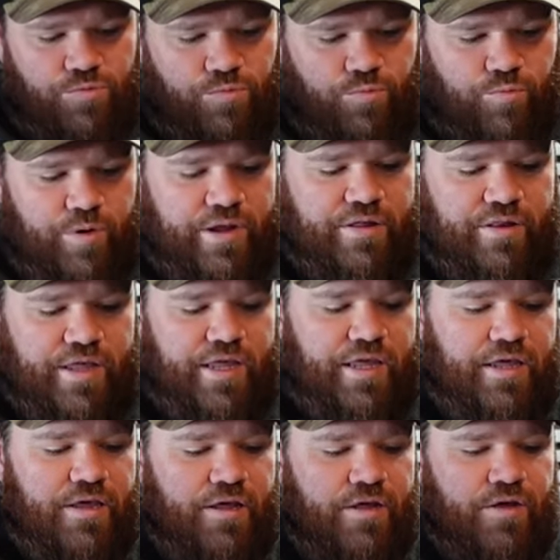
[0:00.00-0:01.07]

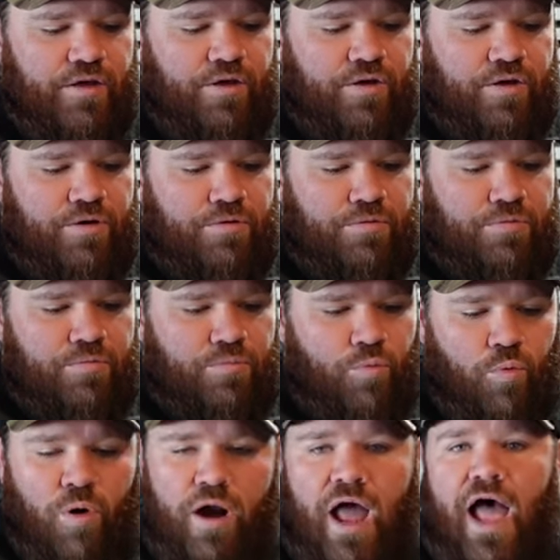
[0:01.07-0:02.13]
really
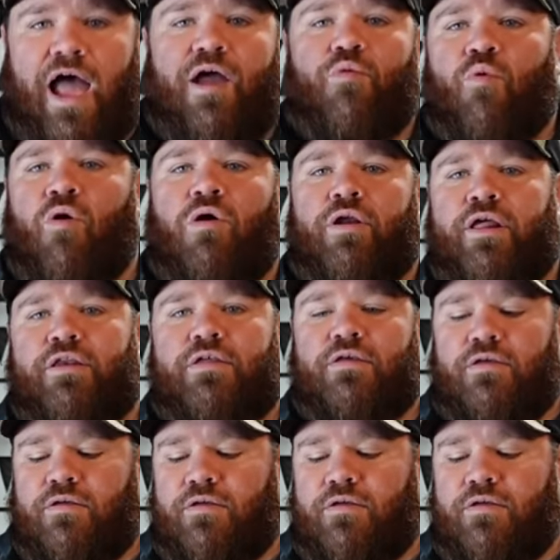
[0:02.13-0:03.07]
what I wanted.